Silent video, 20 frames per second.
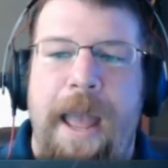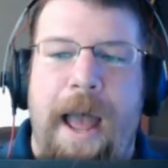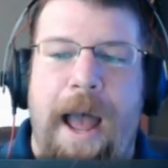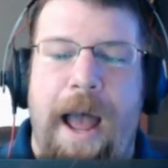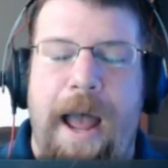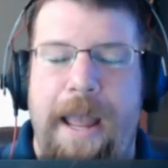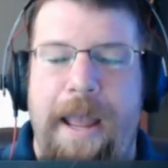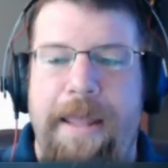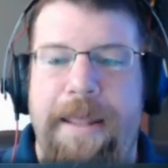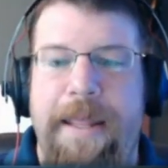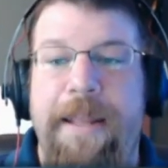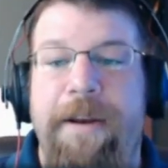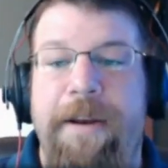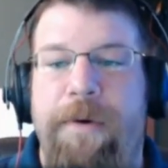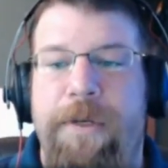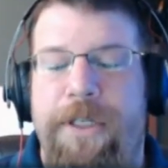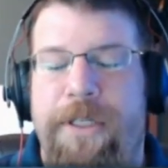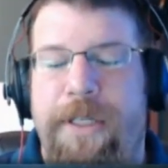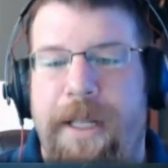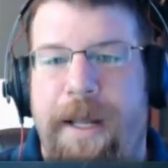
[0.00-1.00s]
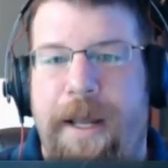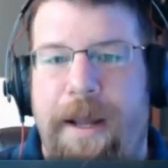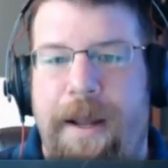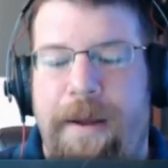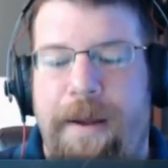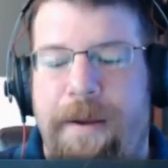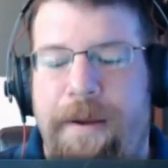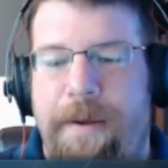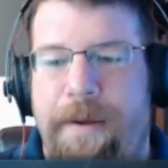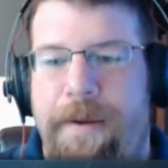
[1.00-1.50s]
Uh, and then there was
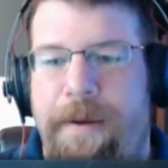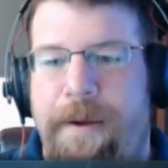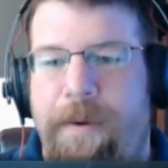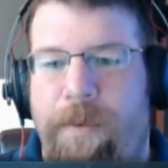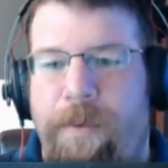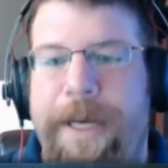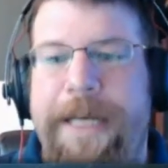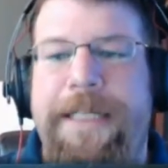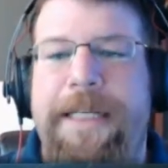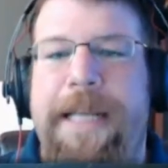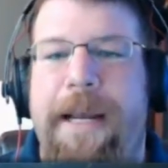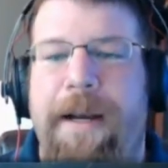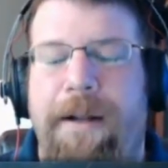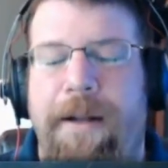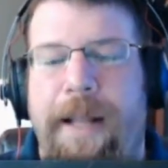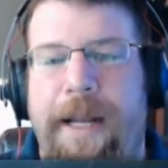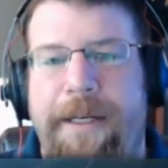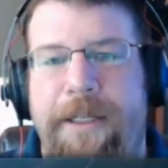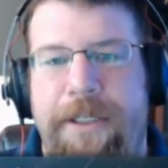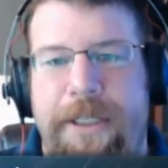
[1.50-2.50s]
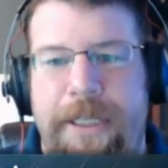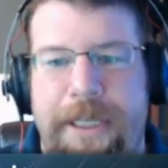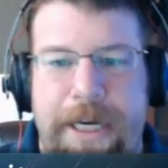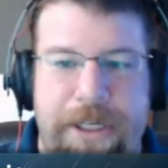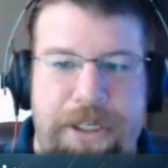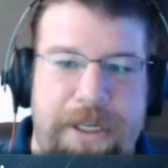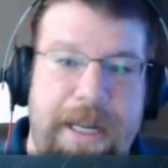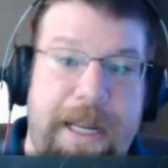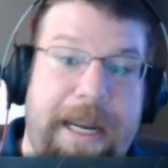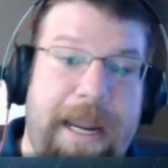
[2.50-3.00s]
the Retail Collector's
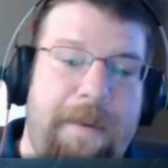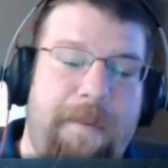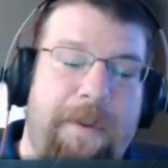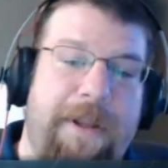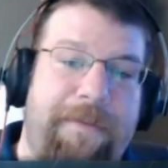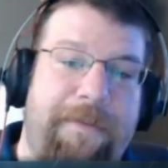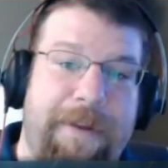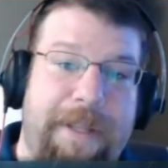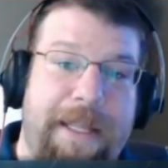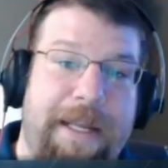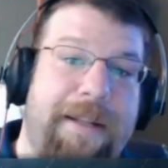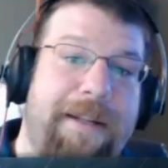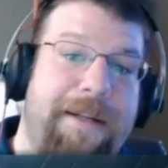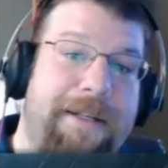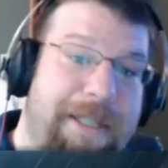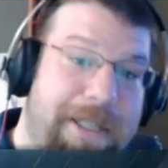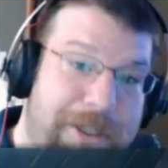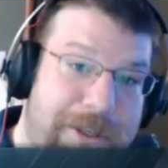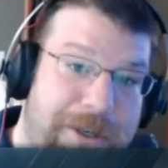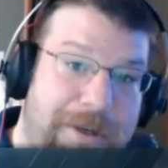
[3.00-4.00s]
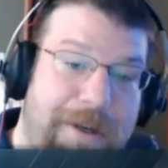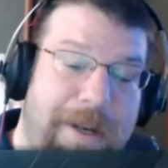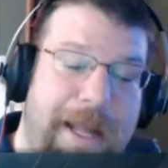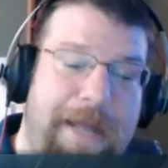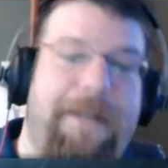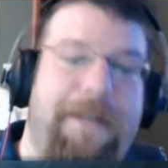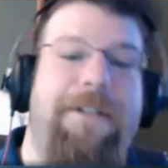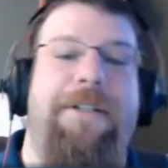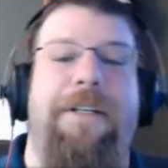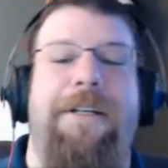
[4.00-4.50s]
Edition that came with everything in the Digital
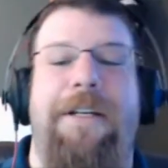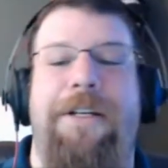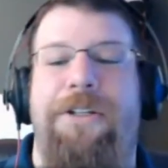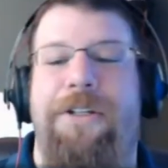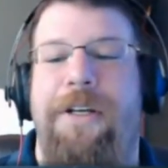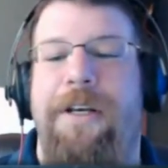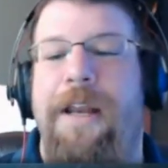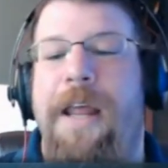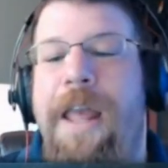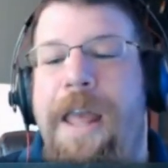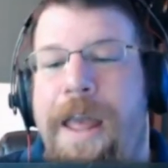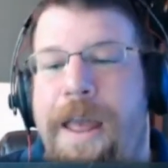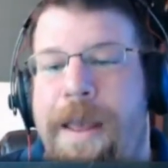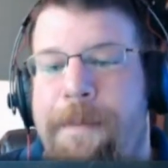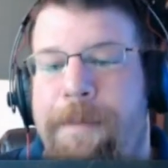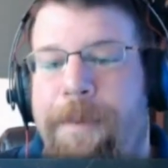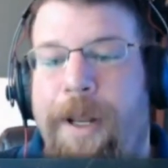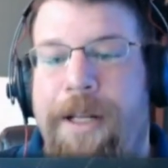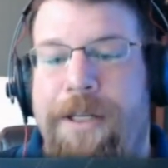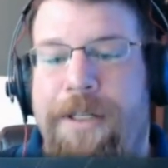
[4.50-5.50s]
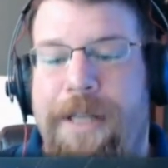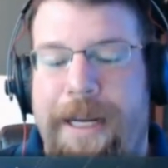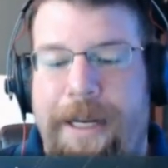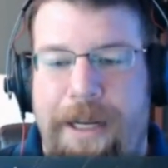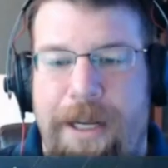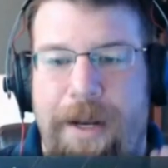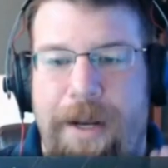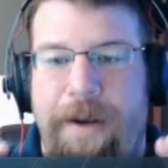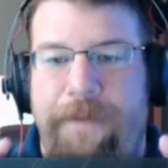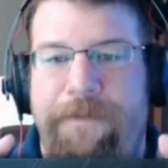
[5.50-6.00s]
Collector's Edition, plus like
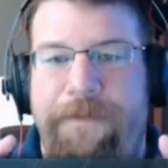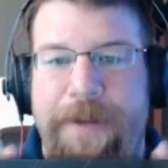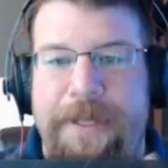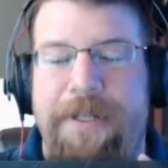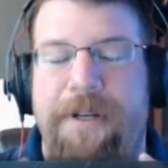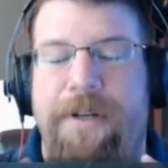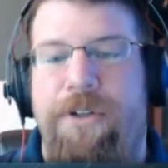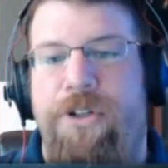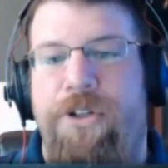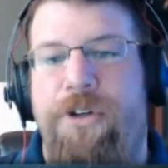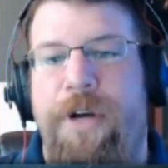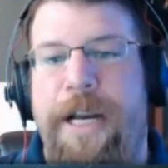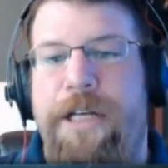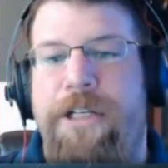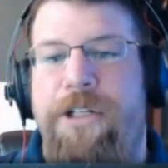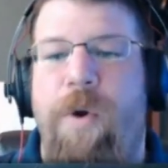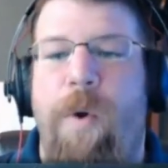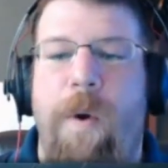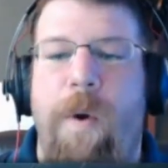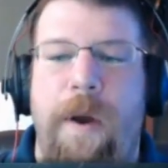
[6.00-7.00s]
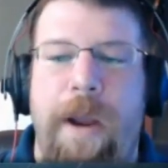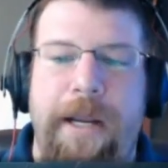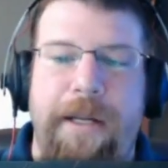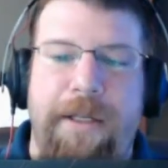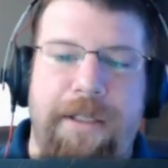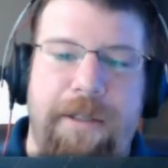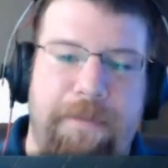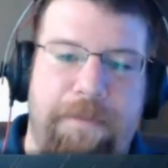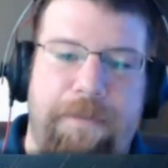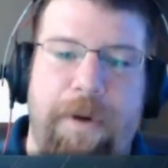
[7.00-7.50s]
a physical strange
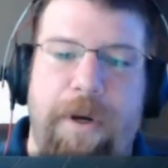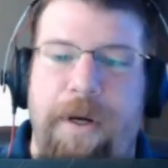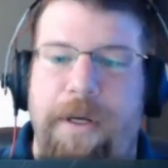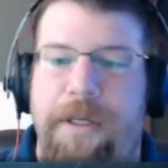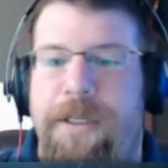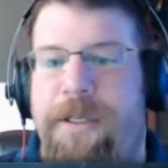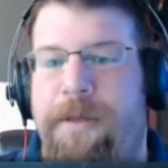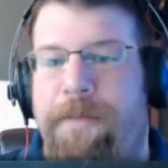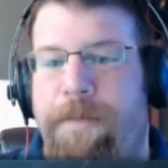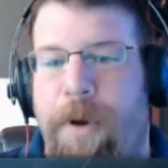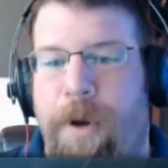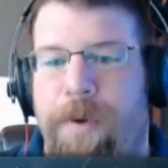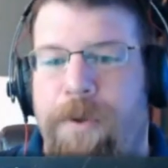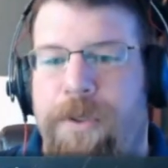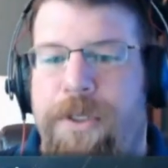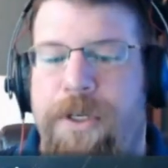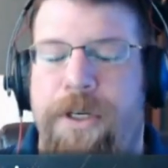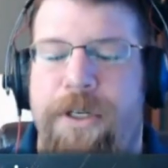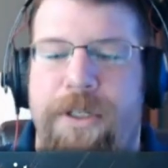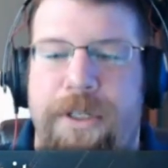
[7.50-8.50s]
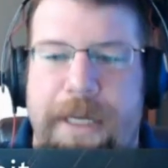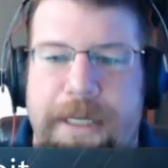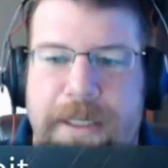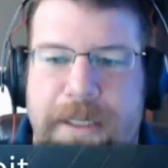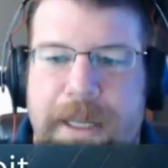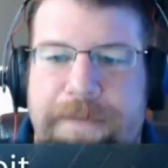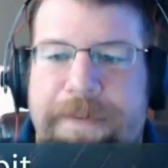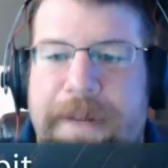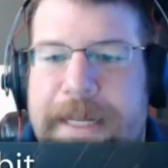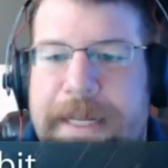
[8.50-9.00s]
coin, some books, some posters, like
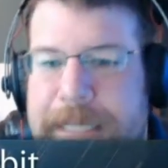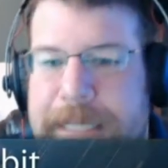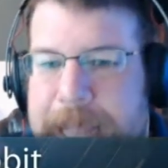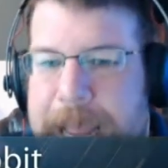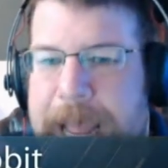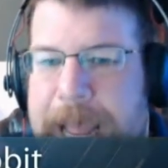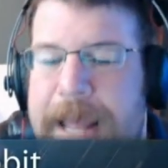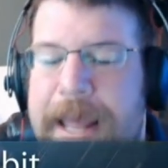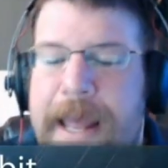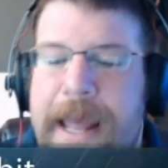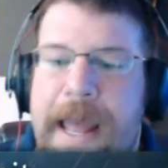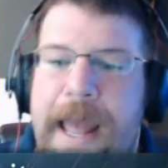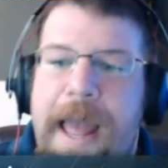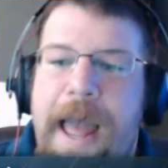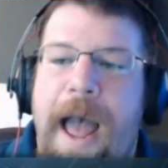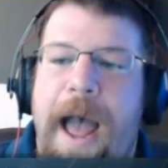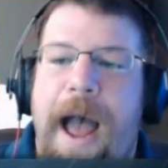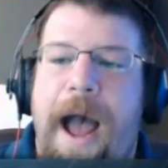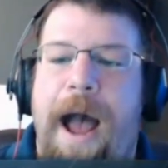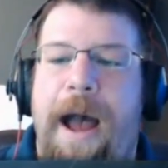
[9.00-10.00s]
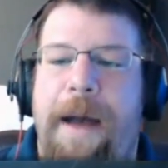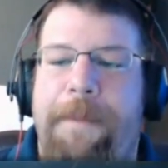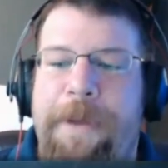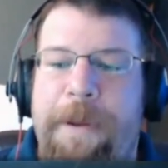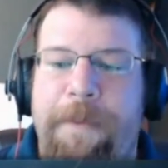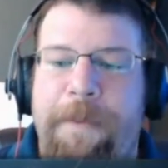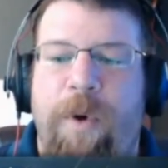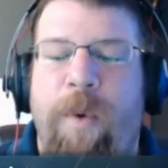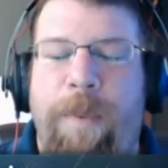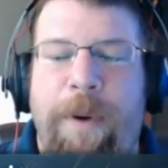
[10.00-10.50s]
stuff like that. Uh,
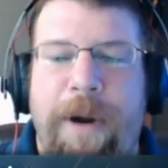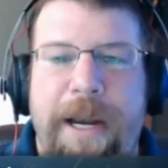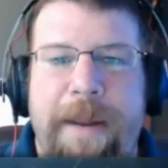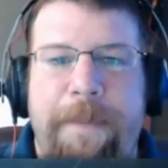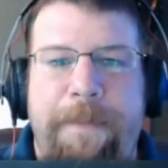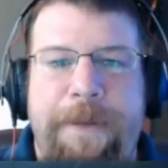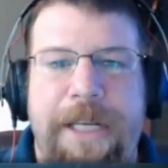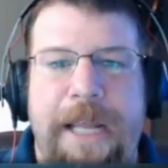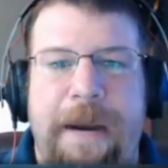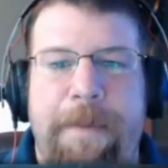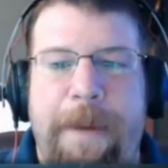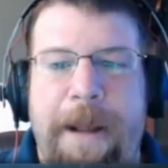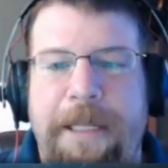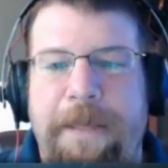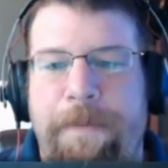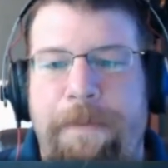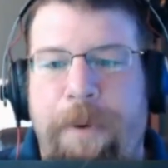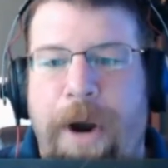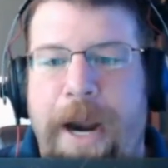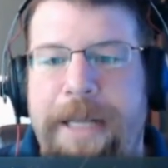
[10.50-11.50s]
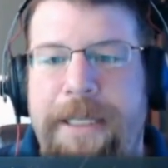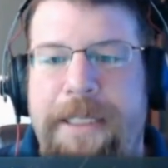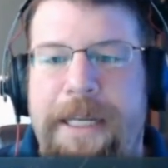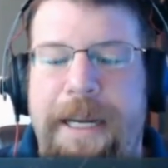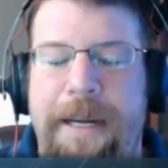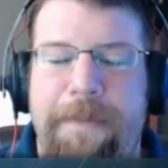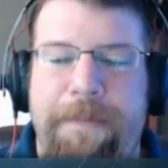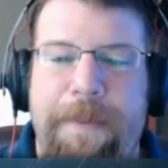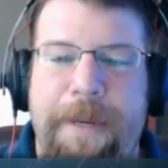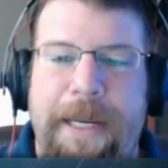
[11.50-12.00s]
people were pretty upset about the
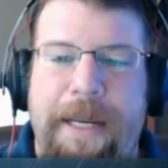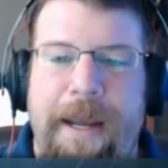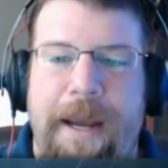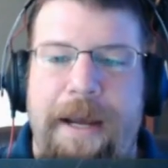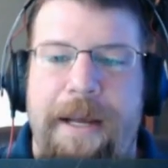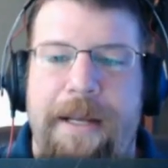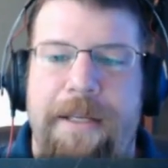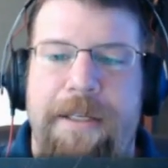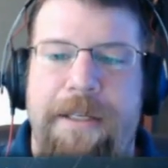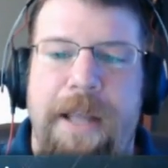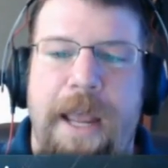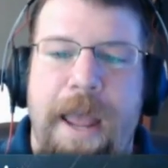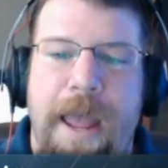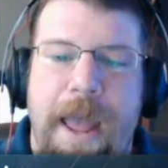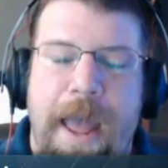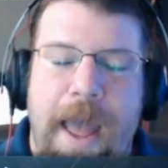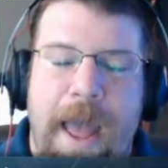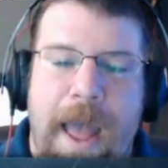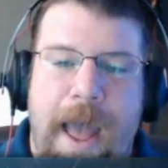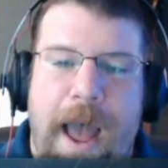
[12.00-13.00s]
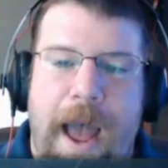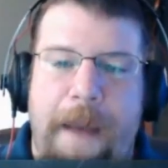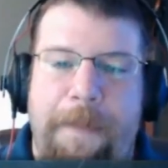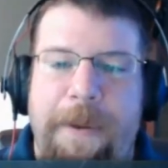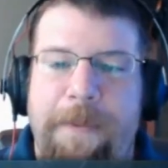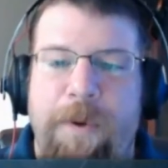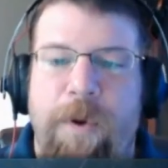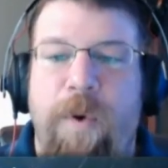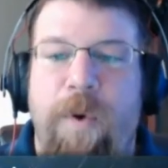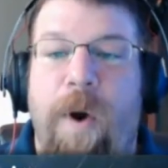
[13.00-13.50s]
pricing because uh,
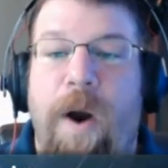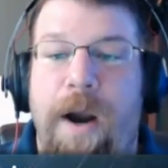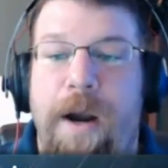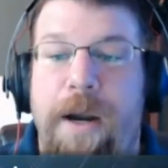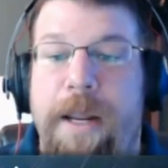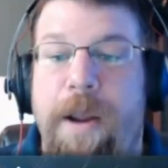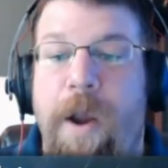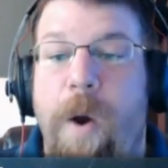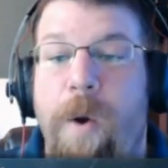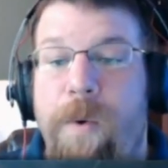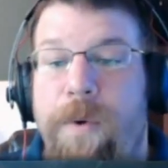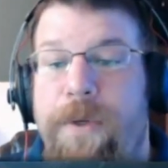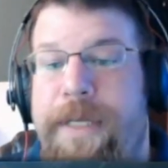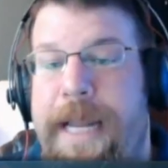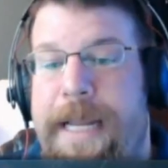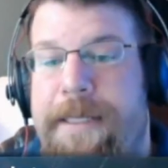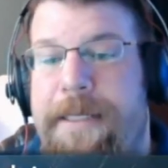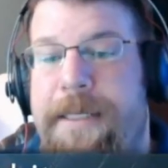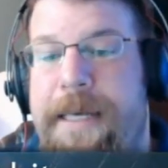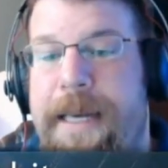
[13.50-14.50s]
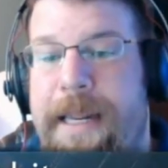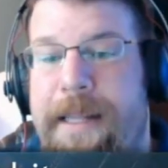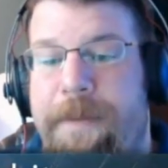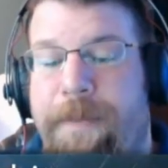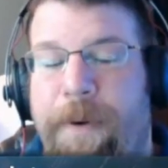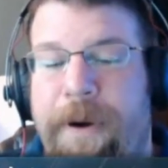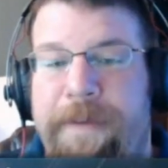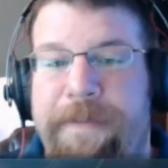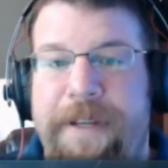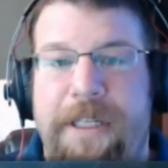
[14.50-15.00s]
people who already owned Destiny in the
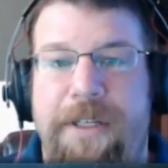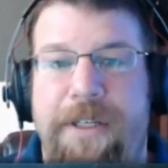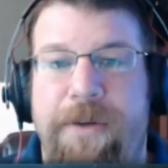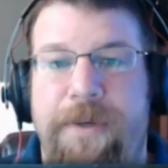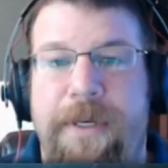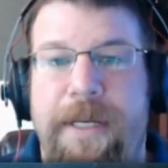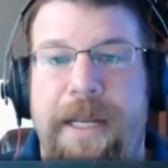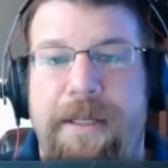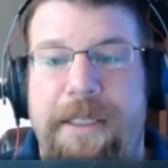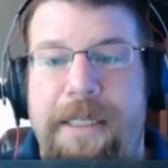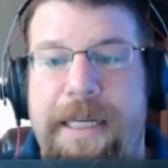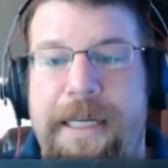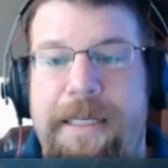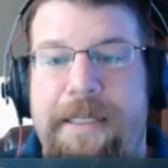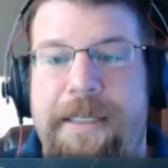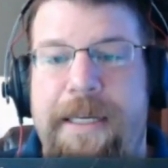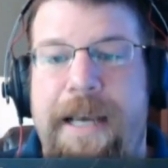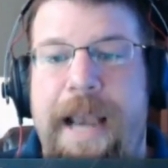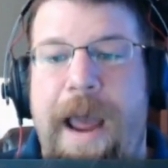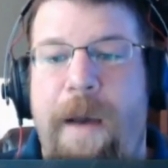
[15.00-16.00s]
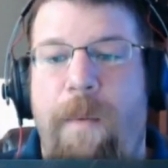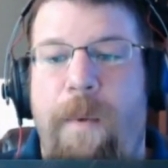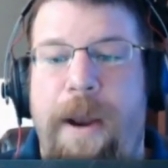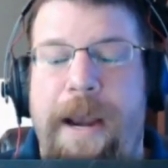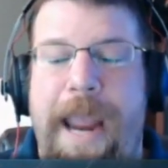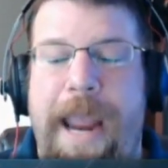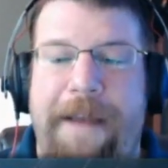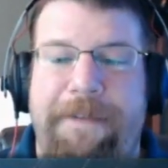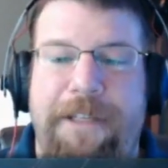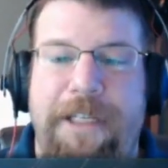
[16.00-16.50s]
previous two D L Cs did not want
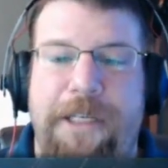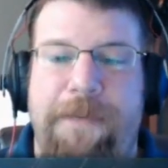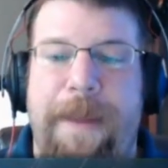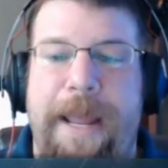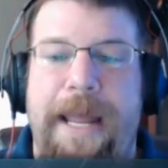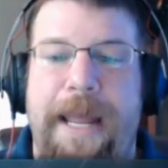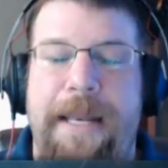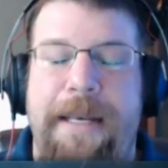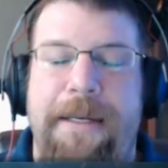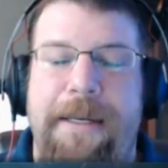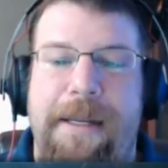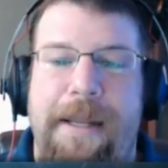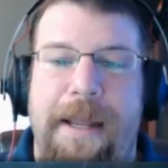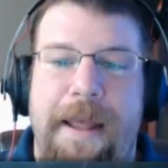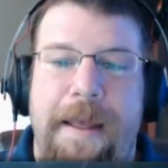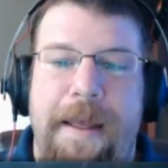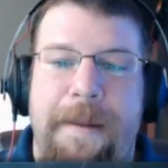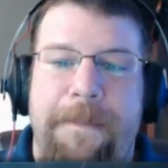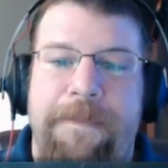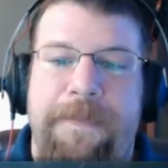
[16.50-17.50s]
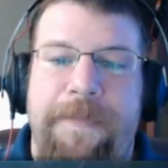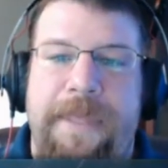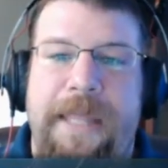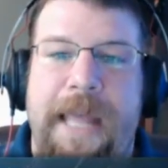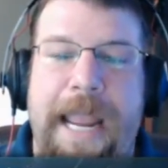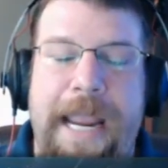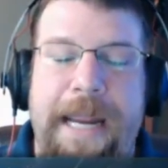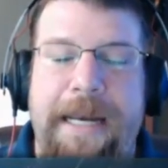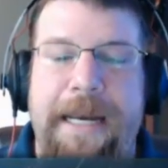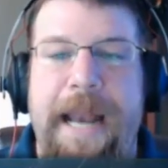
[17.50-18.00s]
to have to spend...
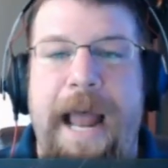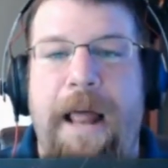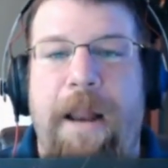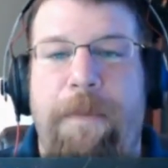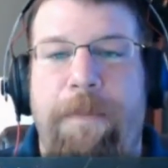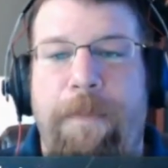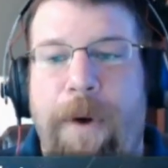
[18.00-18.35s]
the eighty dollar